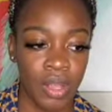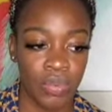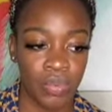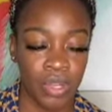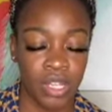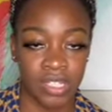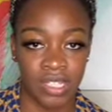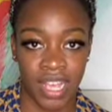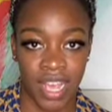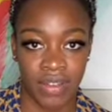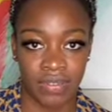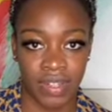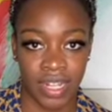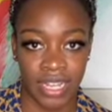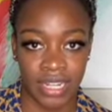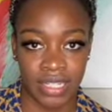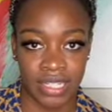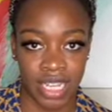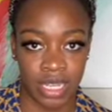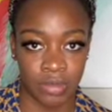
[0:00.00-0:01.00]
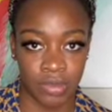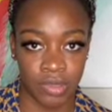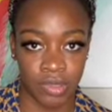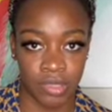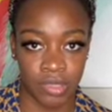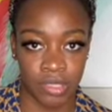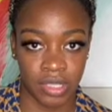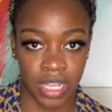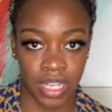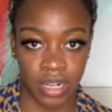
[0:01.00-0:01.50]
we used to have like
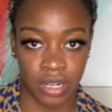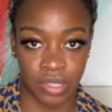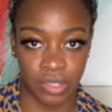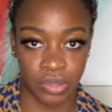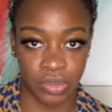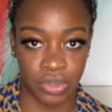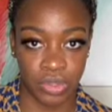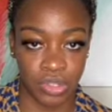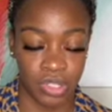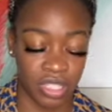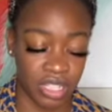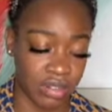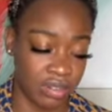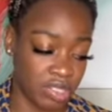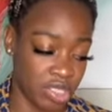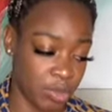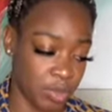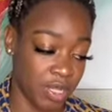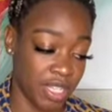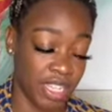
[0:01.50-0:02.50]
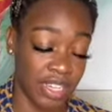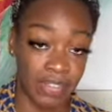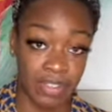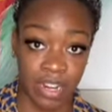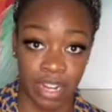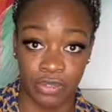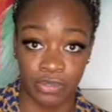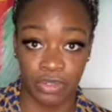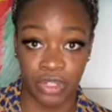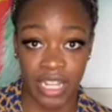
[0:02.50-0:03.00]
tables at our schools and they would just be giving
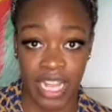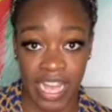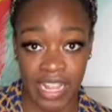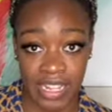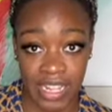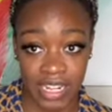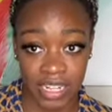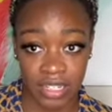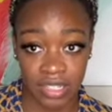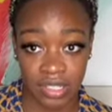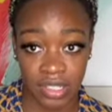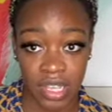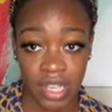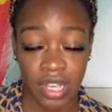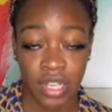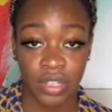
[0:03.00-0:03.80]
out free highlighters.